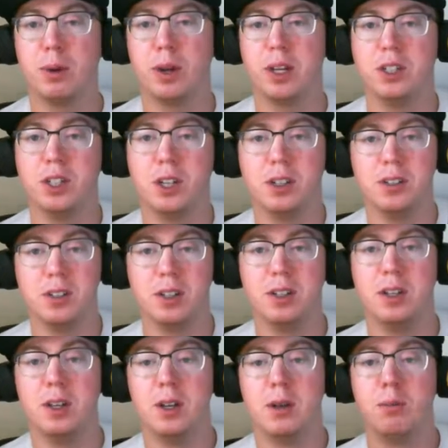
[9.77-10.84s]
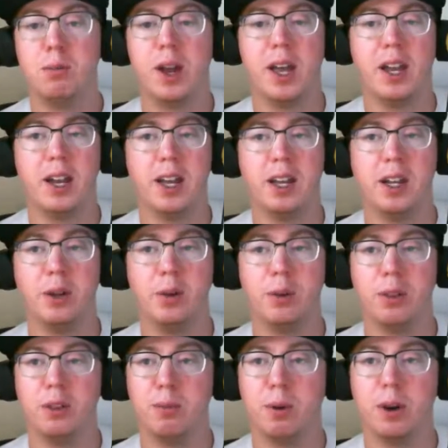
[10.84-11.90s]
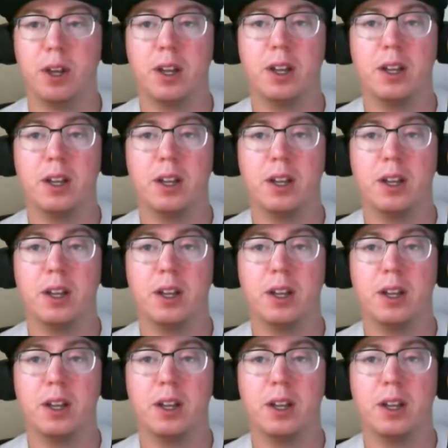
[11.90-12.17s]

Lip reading: Brad Johnson. Brad, how you doing this morning?